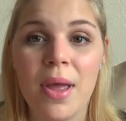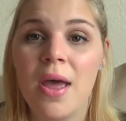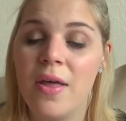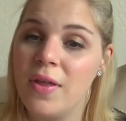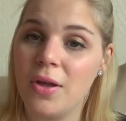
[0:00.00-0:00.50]

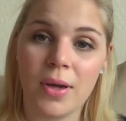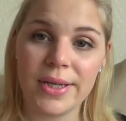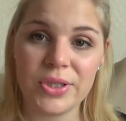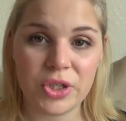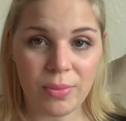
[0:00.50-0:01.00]
Thank you
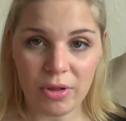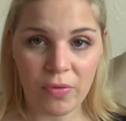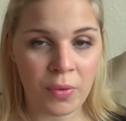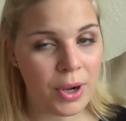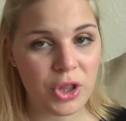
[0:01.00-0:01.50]
guys so much
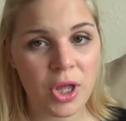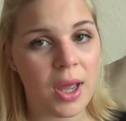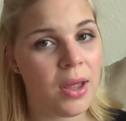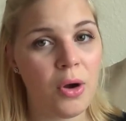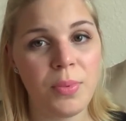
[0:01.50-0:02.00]
for watching.
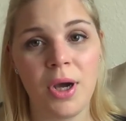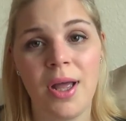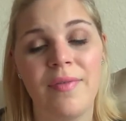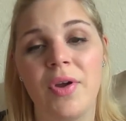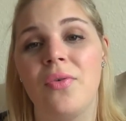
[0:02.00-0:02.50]
I hope you all
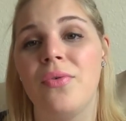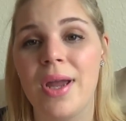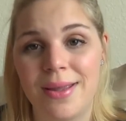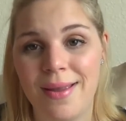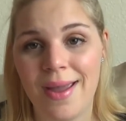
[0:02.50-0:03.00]
have a
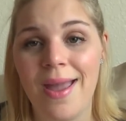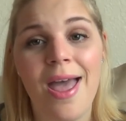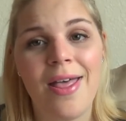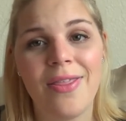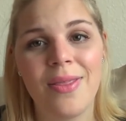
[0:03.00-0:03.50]
great day.
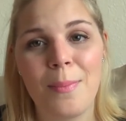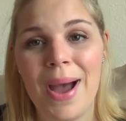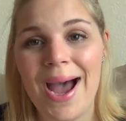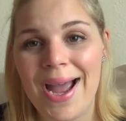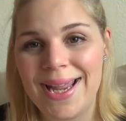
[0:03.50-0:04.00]

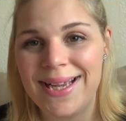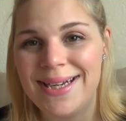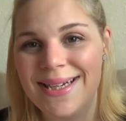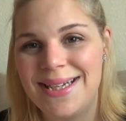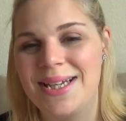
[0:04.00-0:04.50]
Bye!